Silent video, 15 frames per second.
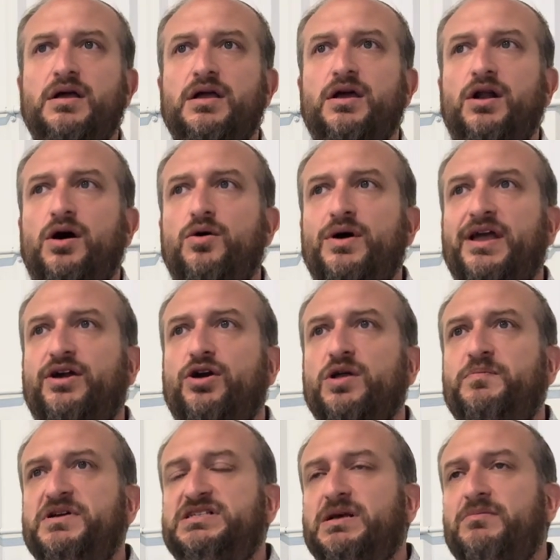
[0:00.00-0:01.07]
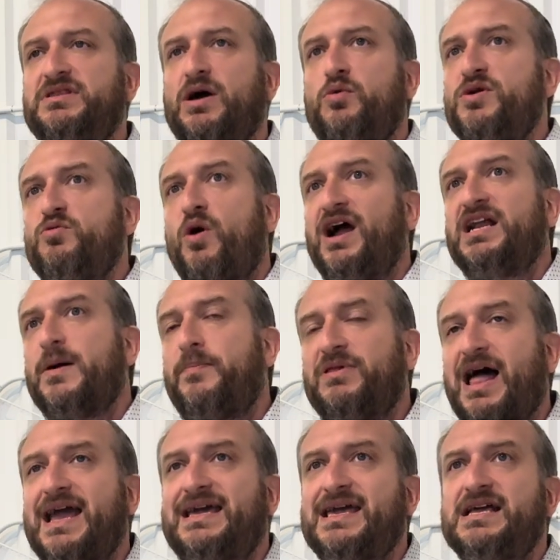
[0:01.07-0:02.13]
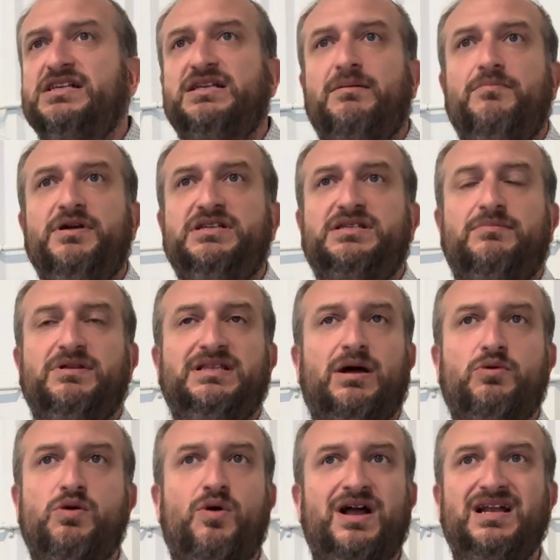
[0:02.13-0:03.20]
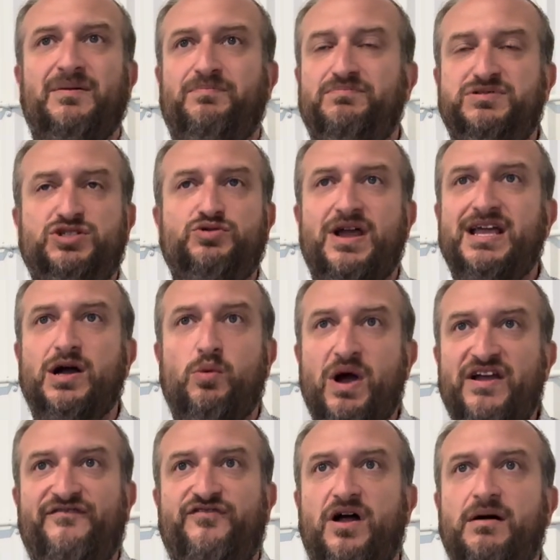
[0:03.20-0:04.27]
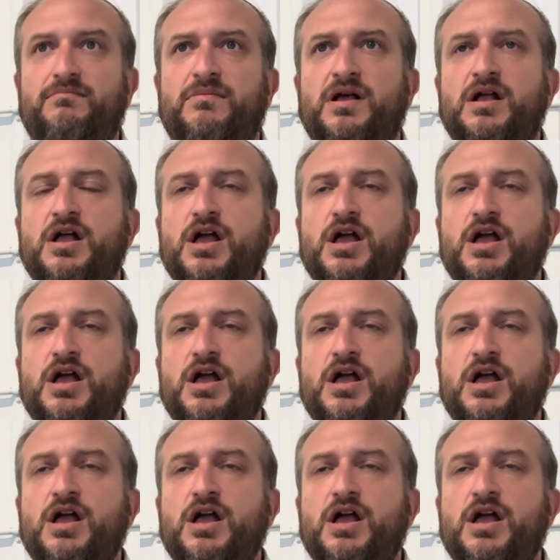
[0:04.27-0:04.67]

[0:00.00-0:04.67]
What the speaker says: It could be something that we wind up liking, it could be something that we wind up straying away from.